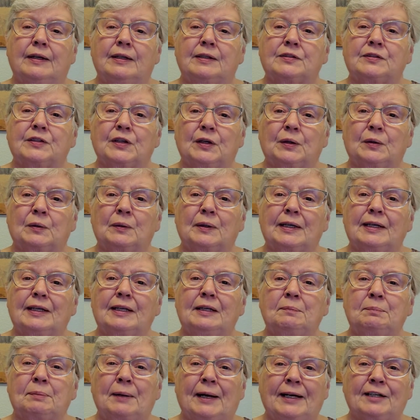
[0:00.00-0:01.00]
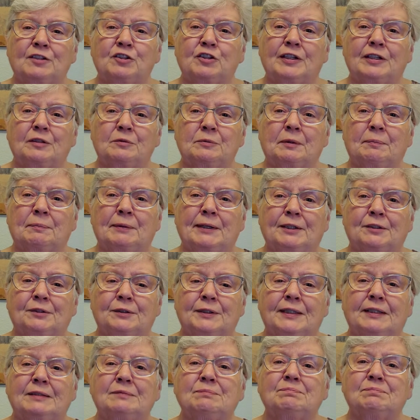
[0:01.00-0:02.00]
So any patching and
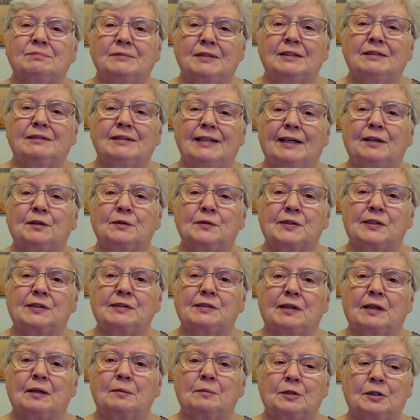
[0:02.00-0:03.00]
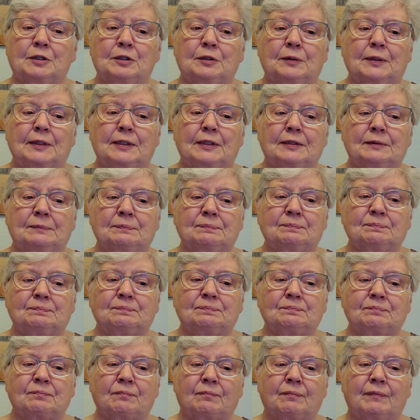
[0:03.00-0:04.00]
repairing, now is the time to do it.
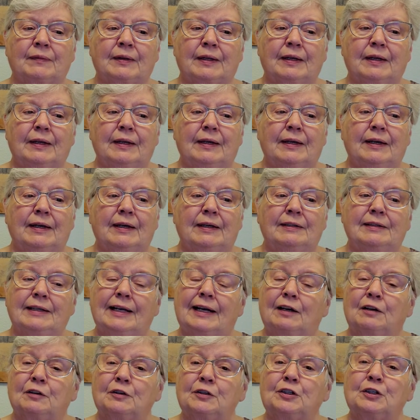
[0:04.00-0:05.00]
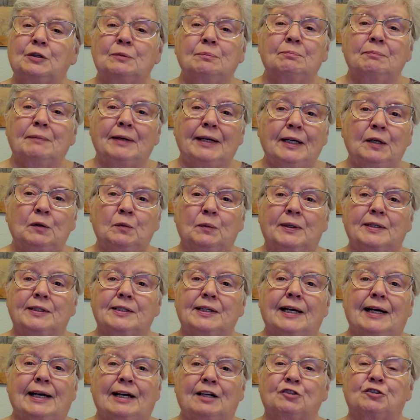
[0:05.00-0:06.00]
Now, you may want
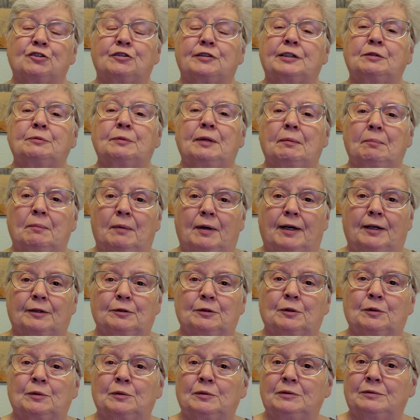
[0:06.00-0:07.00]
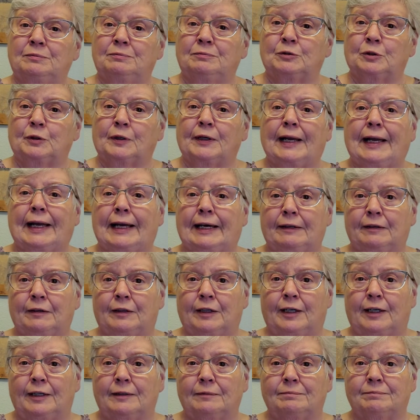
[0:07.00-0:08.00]
to actually remodel or add
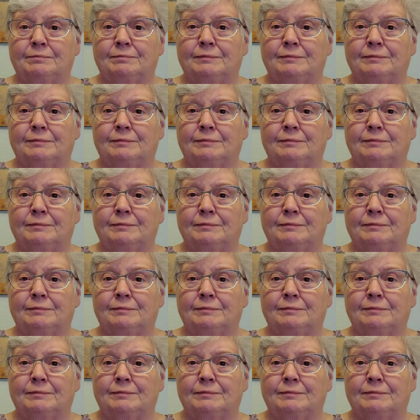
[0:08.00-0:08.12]
on.